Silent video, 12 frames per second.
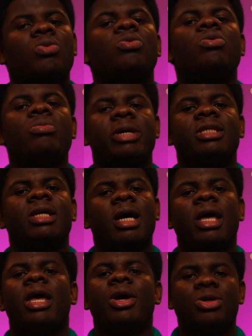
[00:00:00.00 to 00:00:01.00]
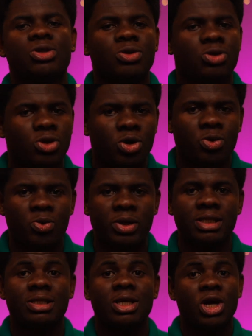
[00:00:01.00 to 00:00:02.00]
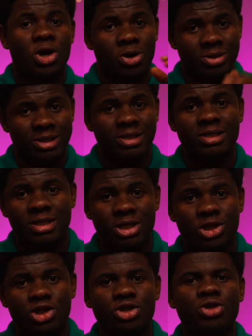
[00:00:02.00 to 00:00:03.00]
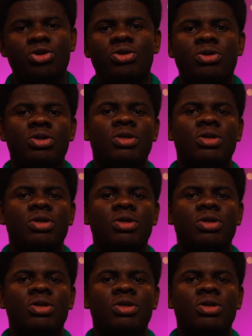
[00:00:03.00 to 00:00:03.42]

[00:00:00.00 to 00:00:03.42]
who better else to talk with on this issue